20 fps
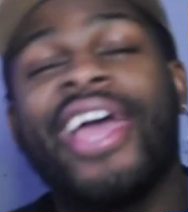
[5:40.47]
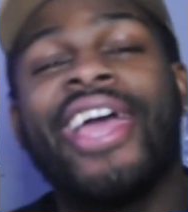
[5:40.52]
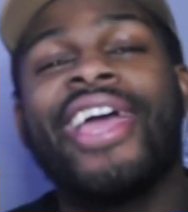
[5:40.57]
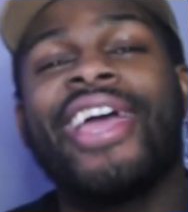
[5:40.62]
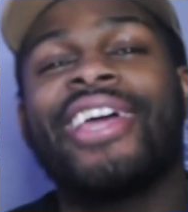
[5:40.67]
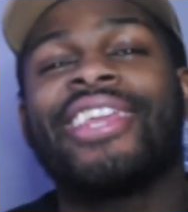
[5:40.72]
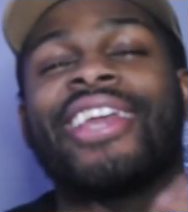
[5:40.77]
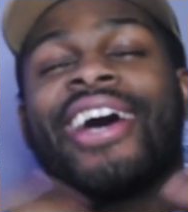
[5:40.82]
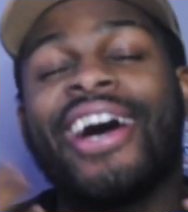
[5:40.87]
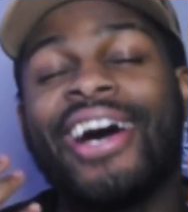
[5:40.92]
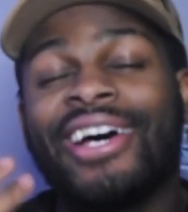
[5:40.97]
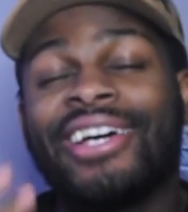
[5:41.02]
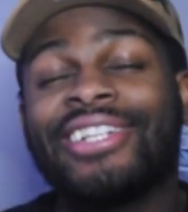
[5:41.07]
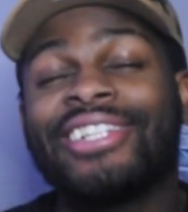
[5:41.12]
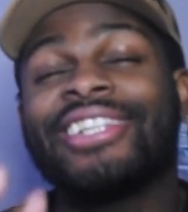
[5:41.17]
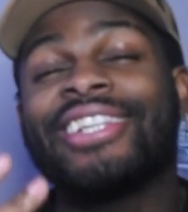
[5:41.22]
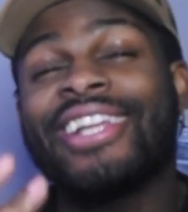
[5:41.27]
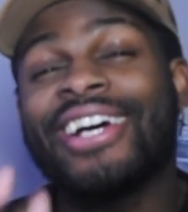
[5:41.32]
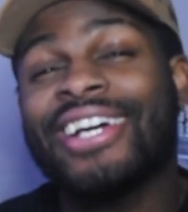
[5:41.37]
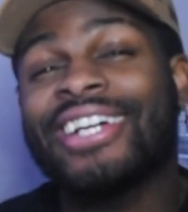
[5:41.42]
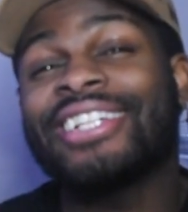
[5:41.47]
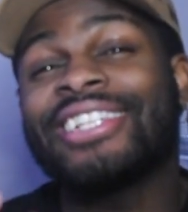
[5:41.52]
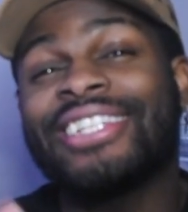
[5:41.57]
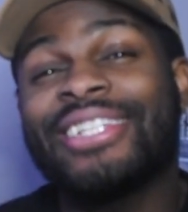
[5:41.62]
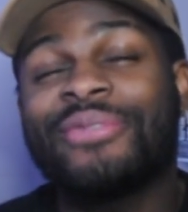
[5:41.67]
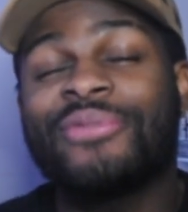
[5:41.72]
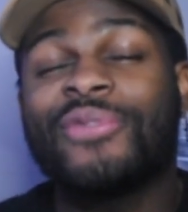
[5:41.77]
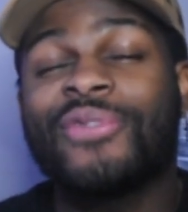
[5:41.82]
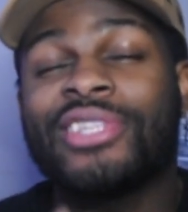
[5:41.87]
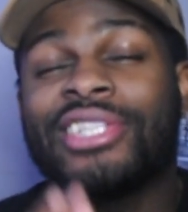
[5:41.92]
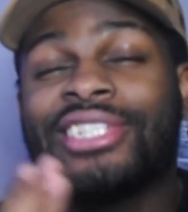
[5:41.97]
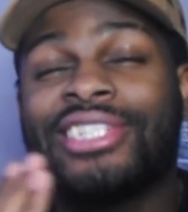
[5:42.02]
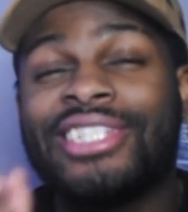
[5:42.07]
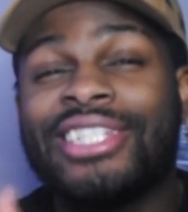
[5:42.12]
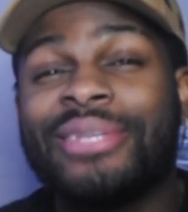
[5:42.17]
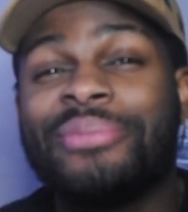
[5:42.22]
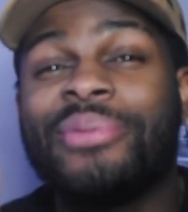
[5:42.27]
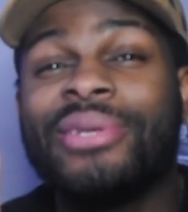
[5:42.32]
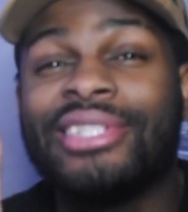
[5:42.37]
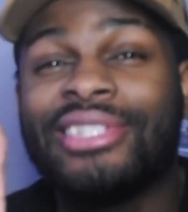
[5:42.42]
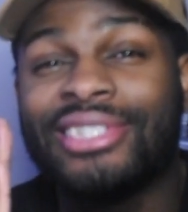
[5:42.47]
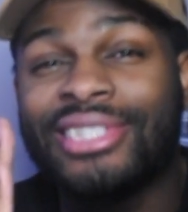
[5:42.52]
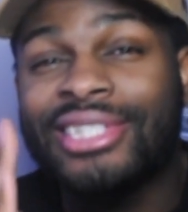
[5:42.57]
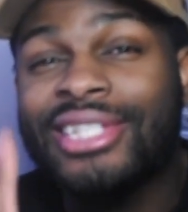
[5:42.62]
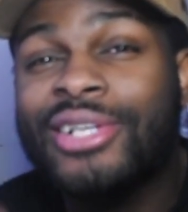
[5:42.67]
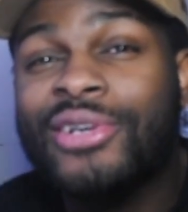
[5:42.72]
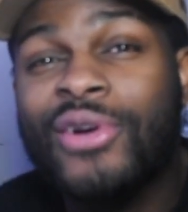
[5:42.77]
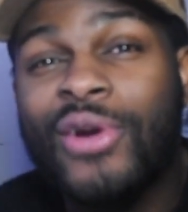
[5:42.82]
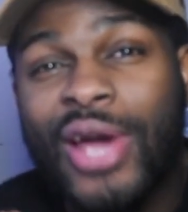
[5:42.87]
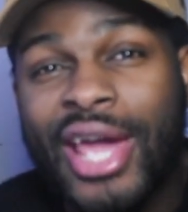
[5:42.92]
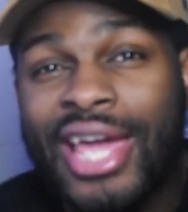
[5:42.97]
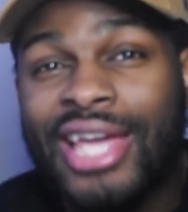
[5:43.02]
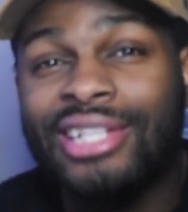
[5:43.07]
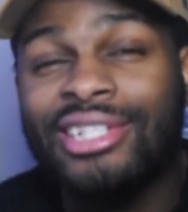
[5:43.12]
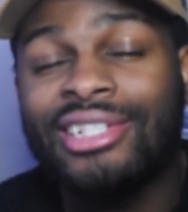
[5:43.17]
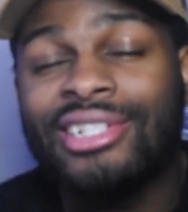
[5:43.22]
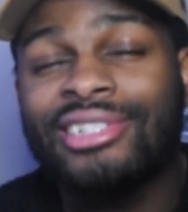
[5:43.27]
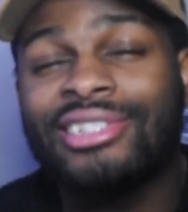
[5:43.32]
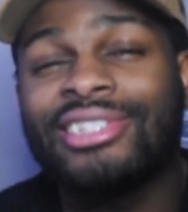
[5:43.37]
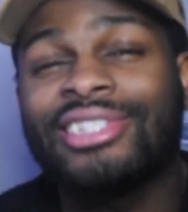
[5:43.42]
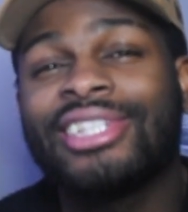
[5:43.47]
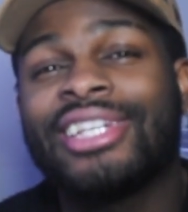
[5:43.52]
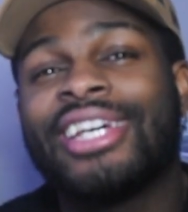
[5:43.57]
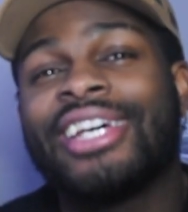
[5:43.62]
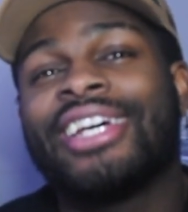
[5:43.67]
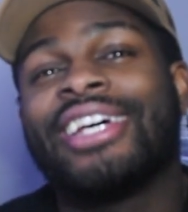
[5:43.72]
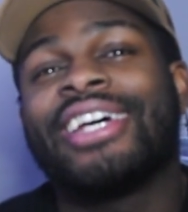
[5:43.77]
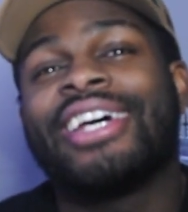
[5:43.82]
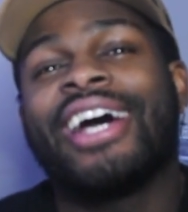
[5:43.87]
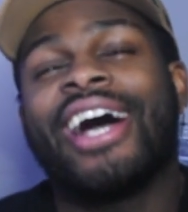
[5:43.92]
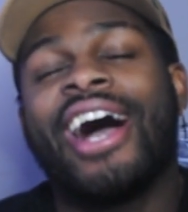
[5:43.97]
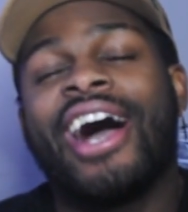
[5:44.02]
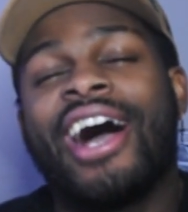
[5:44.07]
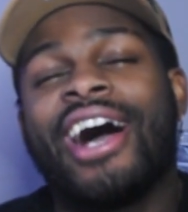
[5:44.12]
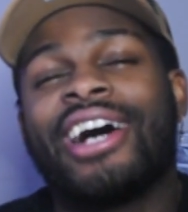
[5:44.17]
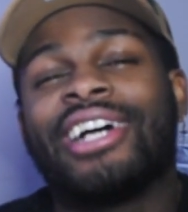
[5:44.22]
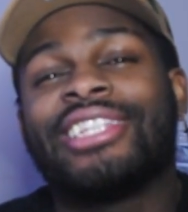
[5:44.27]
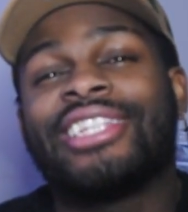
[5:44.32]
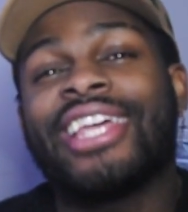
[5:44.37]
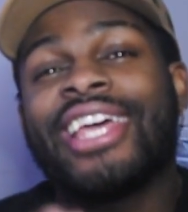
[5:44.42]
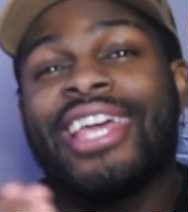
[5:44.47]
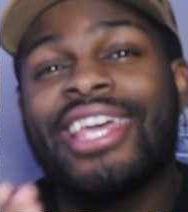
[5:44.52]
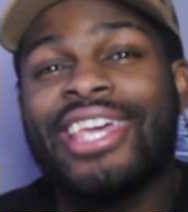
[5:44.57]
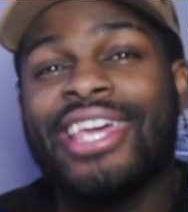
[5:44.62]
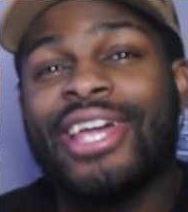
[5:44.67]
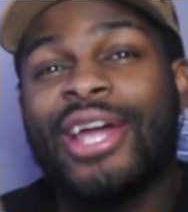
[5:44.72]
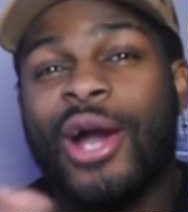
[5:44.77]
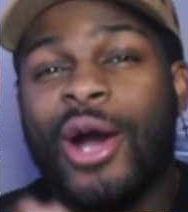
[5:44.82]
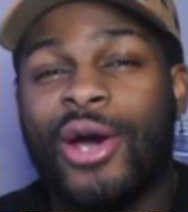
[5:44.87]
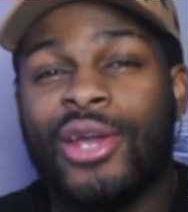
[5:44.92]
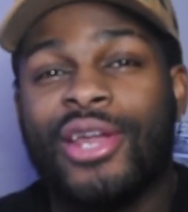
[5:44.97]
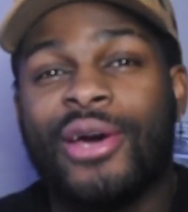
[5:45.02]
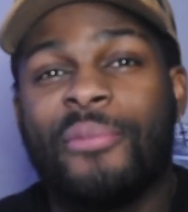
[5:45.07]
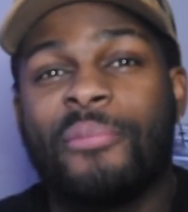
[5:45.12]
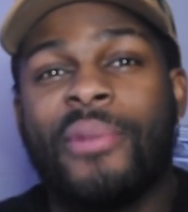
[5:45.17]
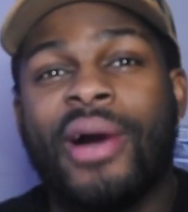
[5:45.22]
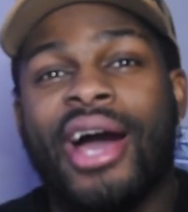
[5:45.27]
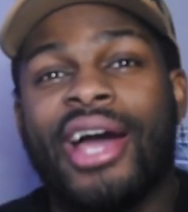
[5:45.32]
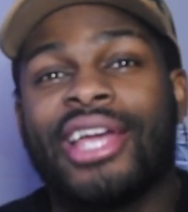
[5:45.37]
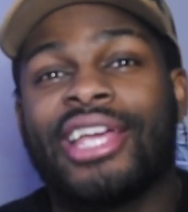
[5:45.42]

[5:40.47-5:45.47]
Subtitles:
And unluckily for the CP0 agents, they get caught up by